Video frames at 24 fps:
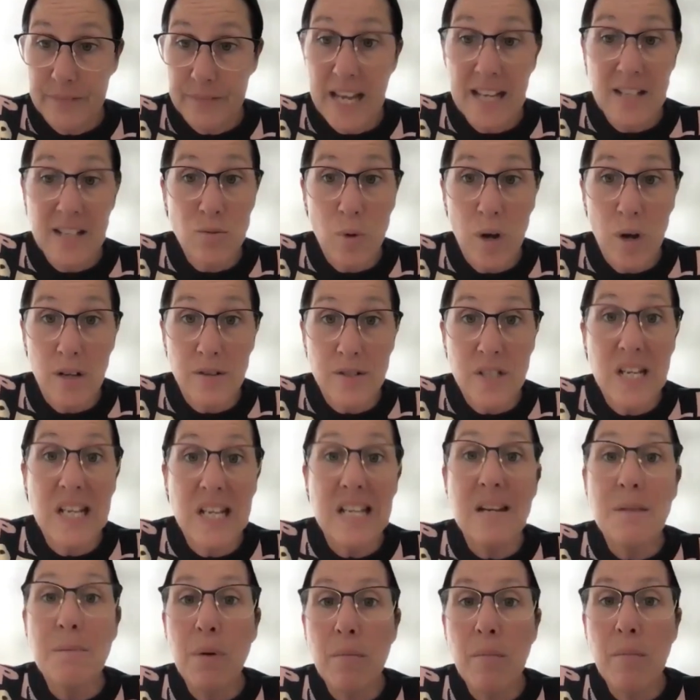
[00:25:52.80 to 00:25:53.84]
as well. So he
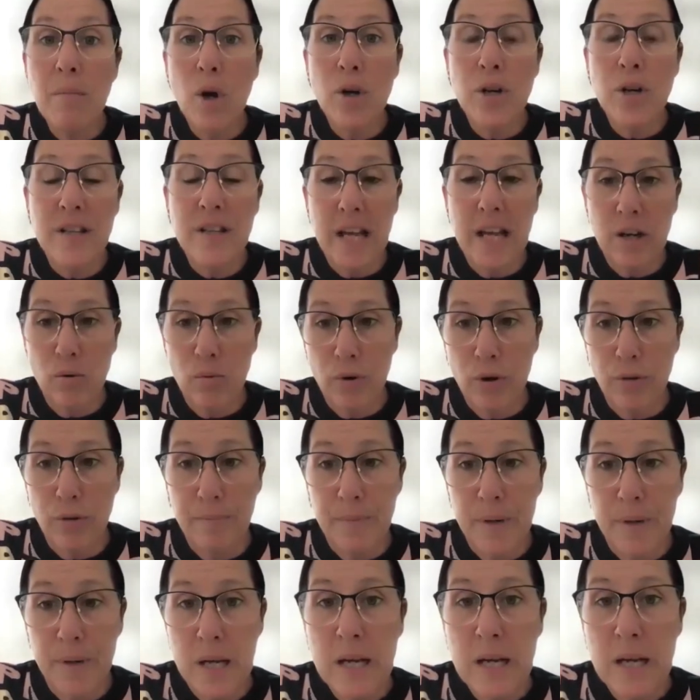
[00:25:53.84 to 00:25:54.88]
can promote in that
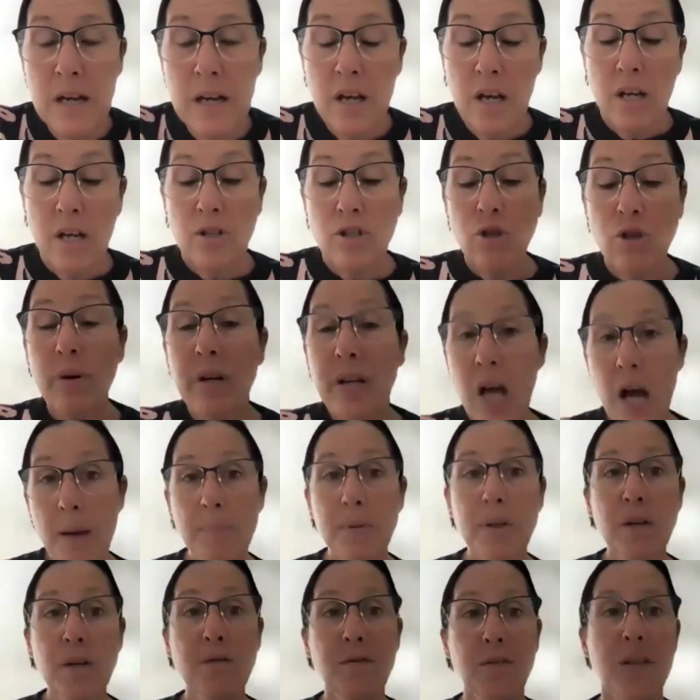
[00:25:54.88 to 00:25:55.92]
group. So a
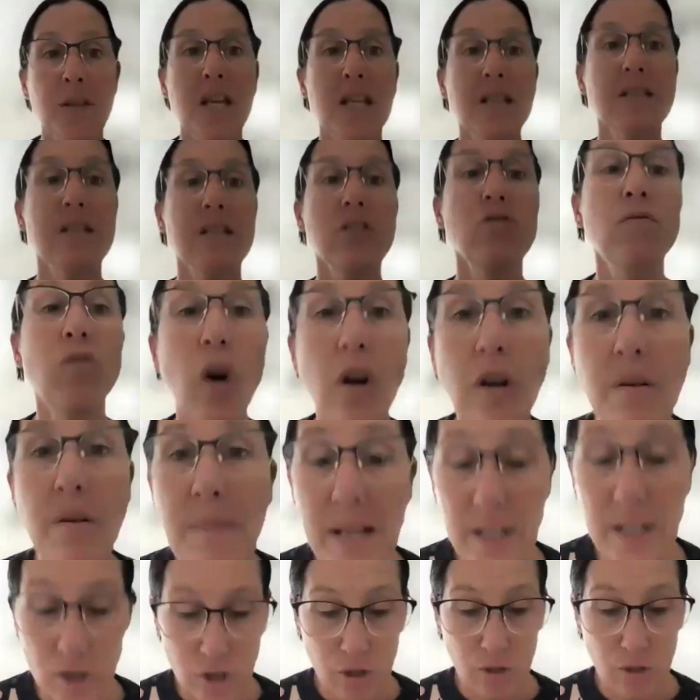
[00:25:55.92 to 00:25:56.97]
couple of things is you've got to
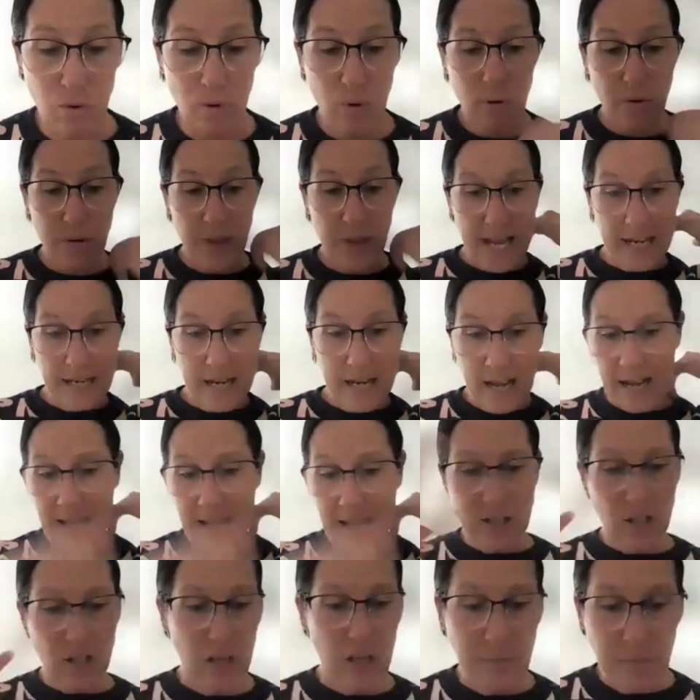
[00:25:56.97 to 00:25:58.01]
make sure that,
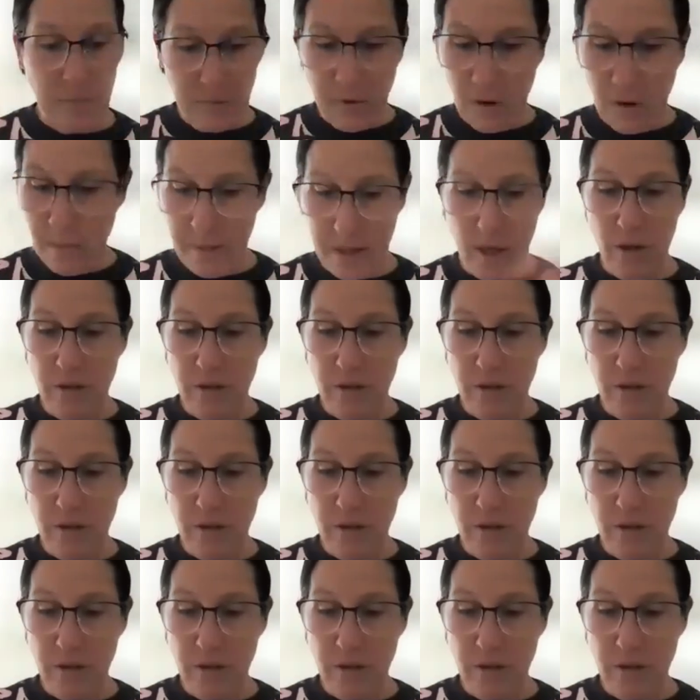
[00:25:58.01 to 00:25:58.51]
actually, let me follow my